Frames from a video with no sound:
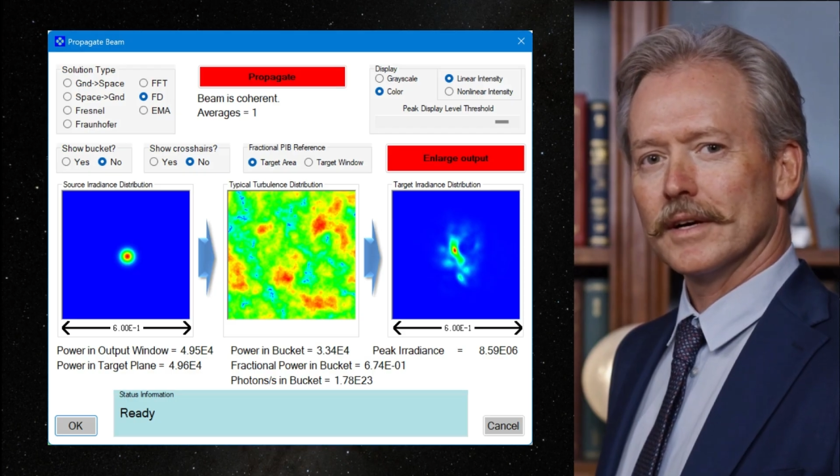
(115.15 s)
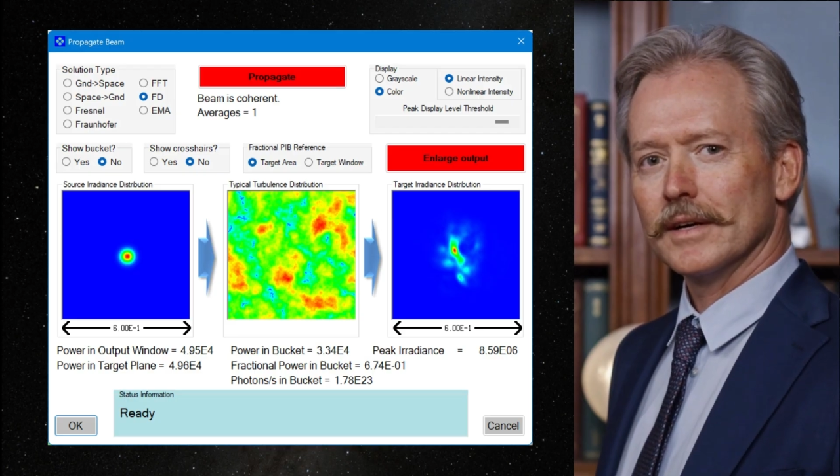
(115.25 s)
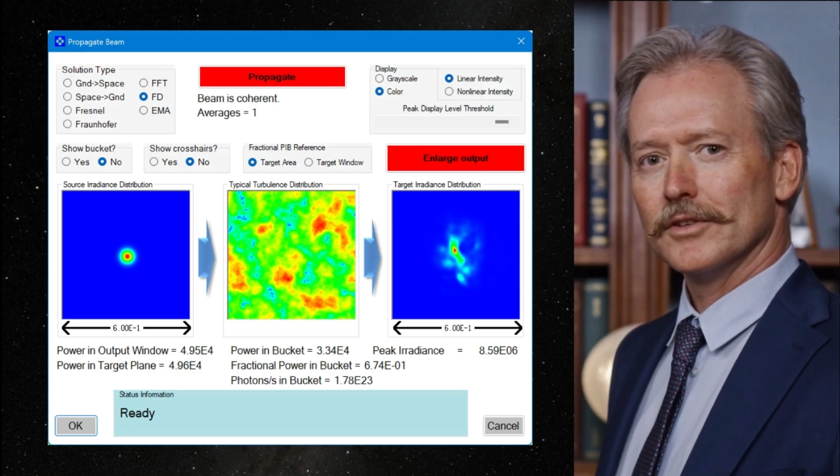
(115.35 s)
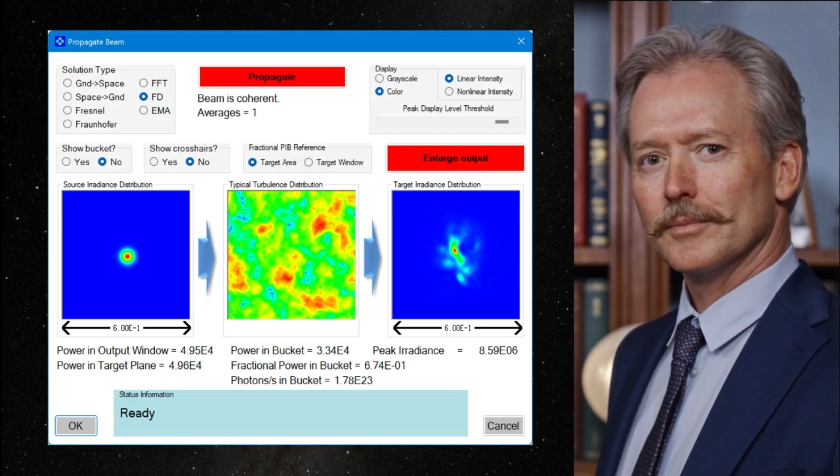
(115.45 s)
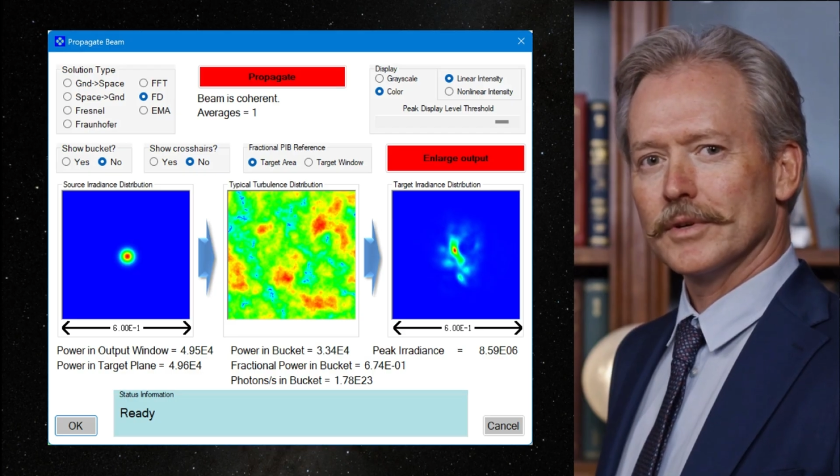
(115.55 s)

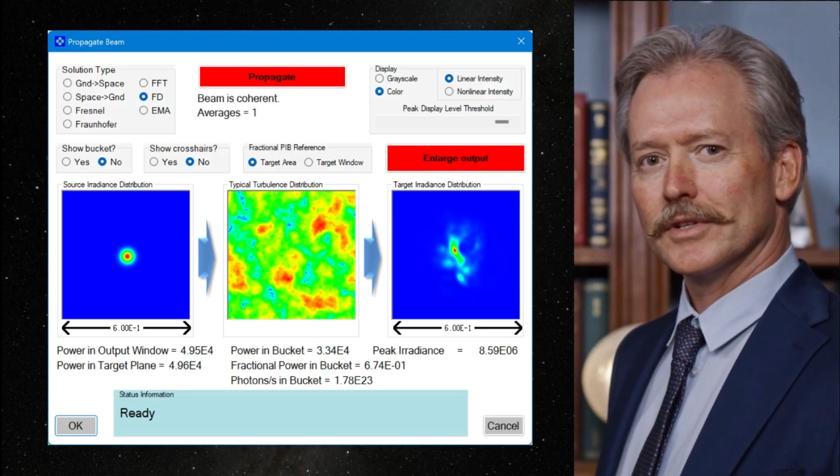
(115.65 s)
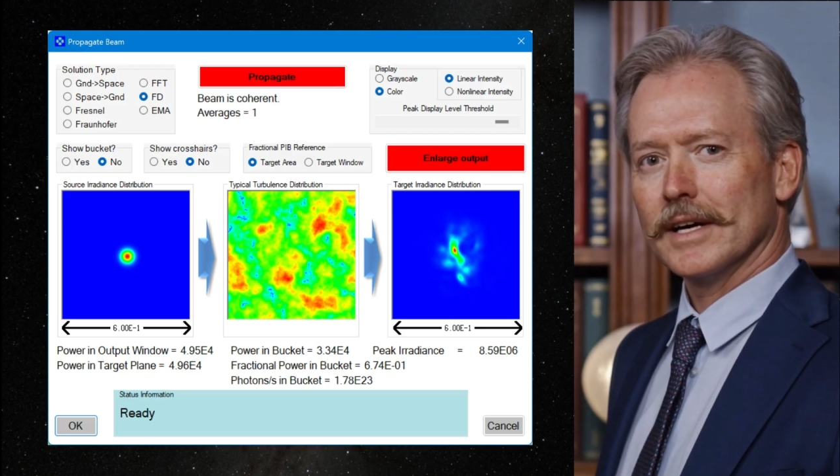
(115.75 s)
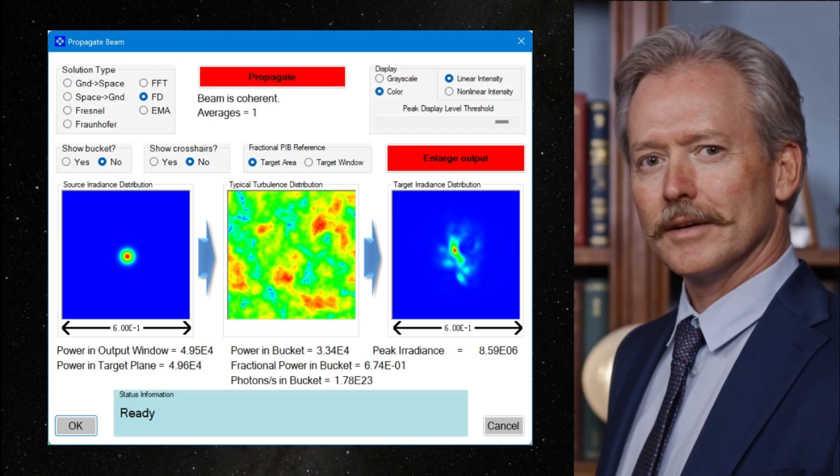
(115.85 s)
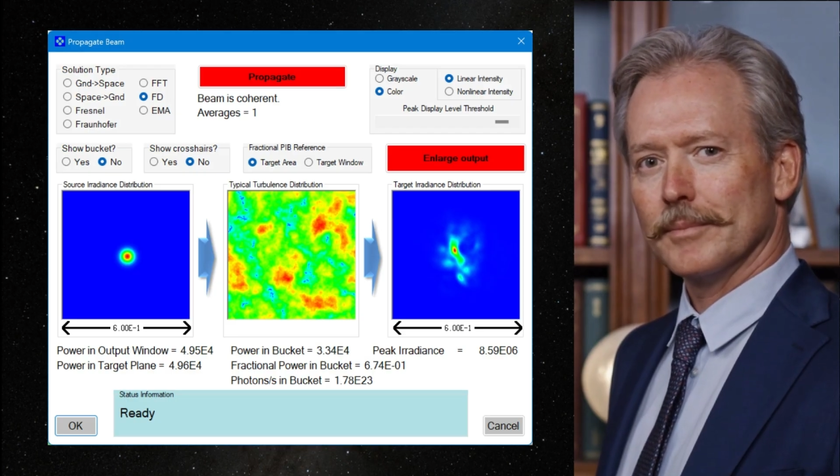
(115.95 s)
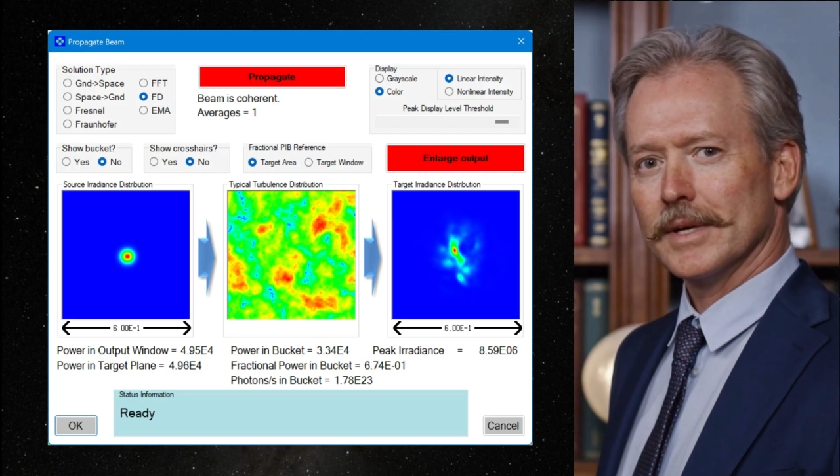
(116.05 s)
to
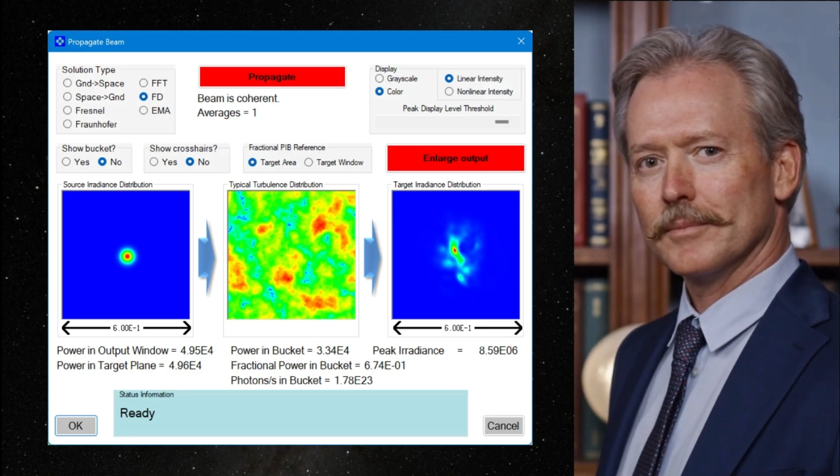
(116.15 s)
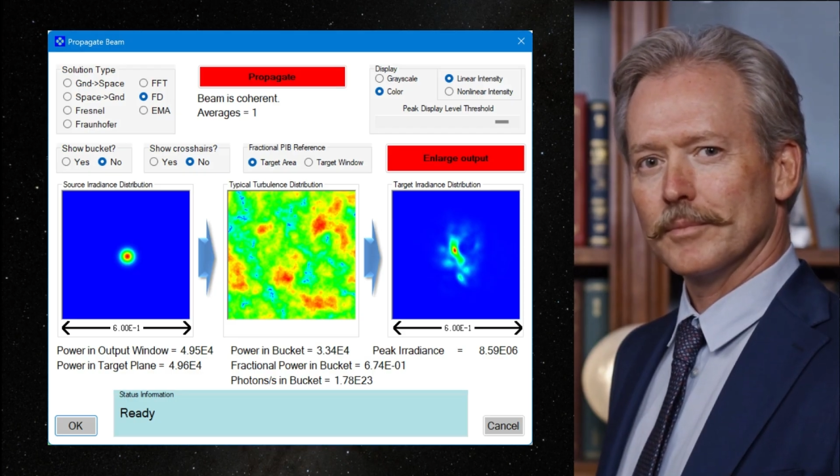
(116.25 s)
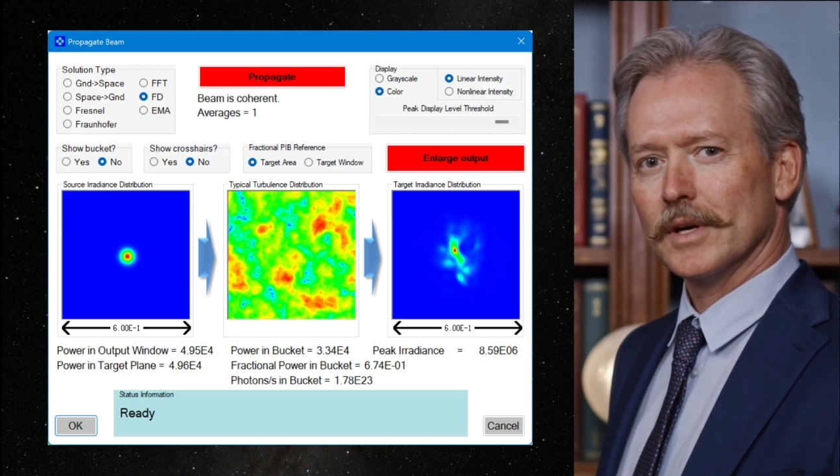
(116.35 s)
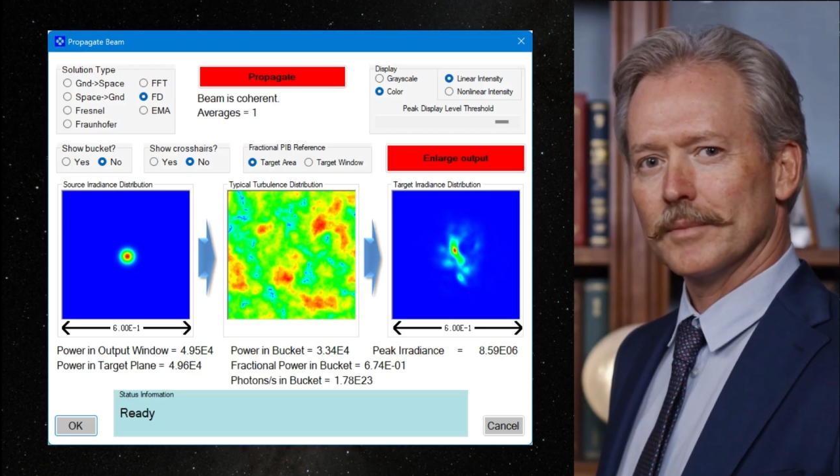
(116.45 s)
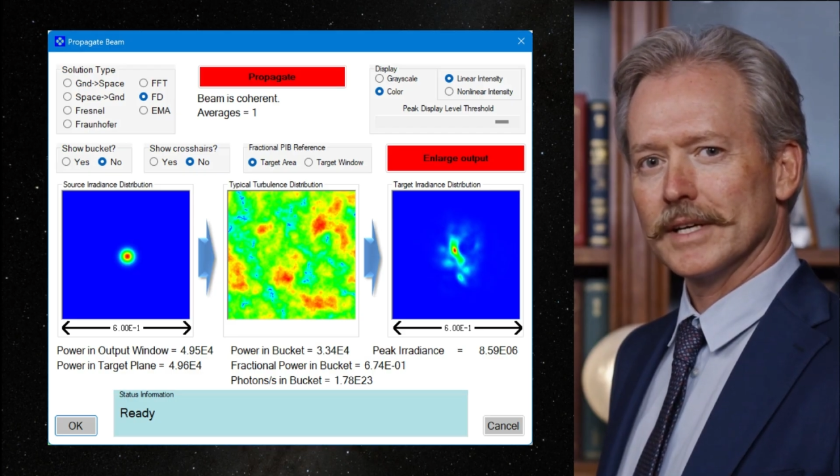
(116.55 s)
predict beam
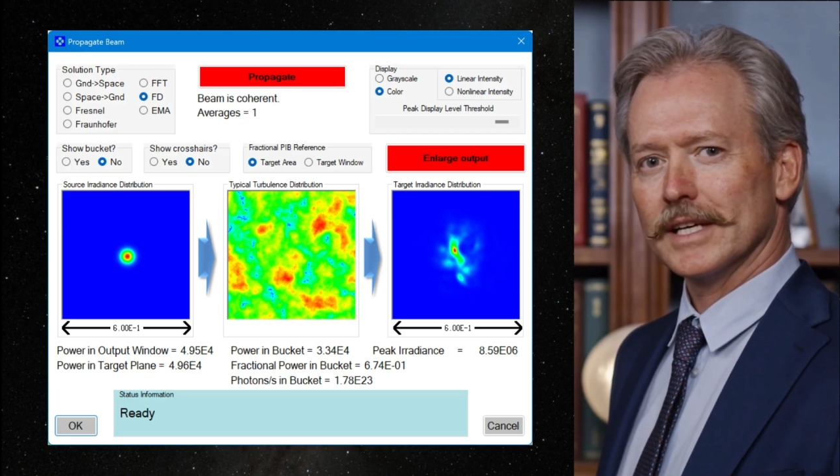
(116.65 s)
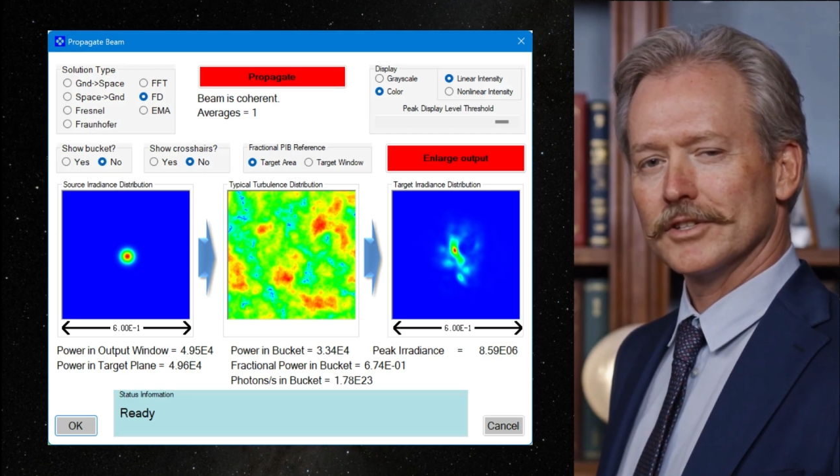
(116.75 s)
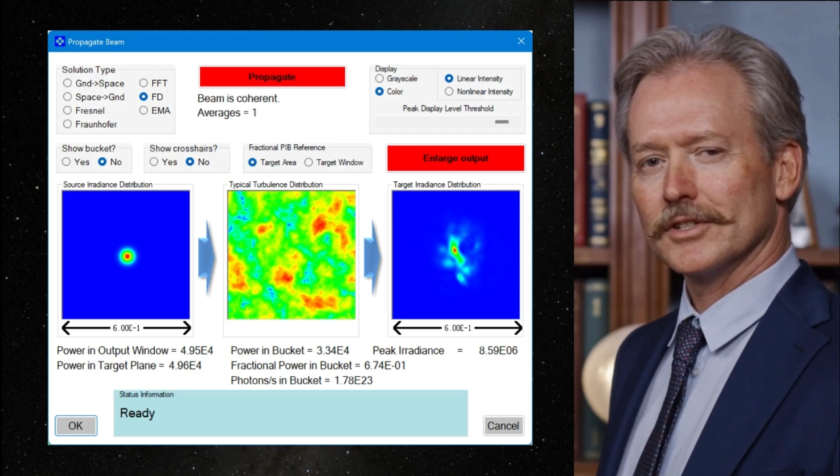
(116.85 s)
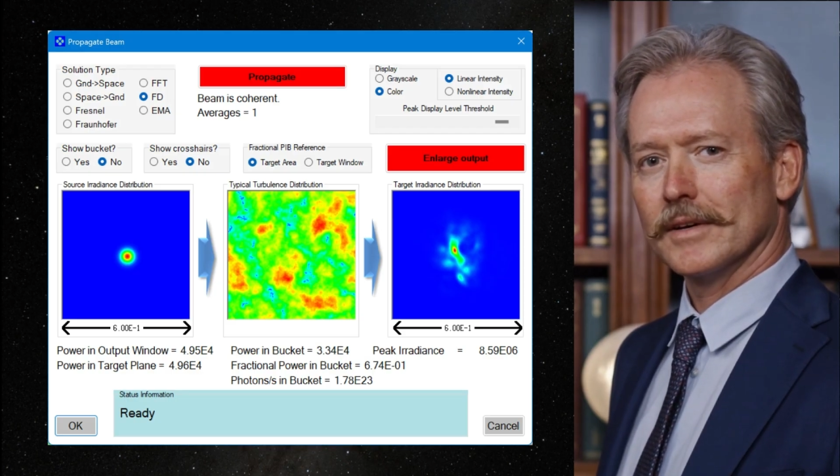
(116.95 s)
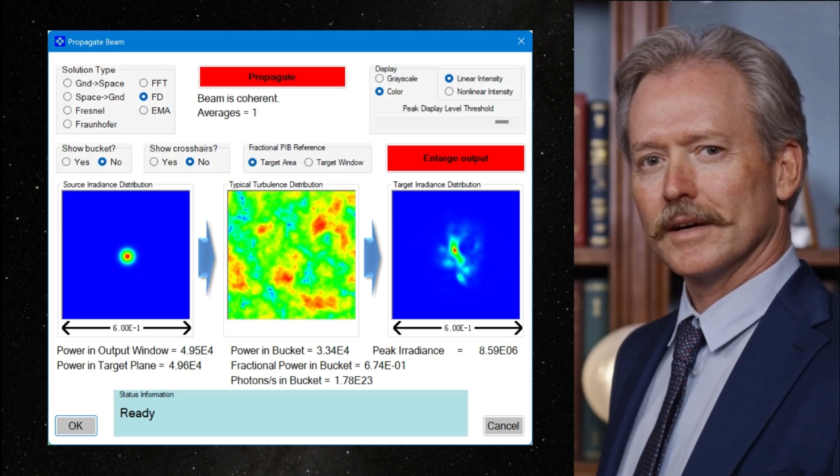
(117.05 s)

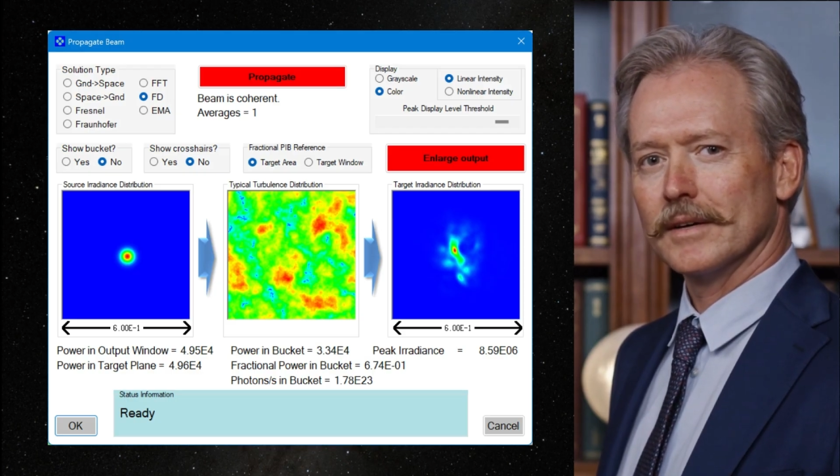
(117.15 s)
propagation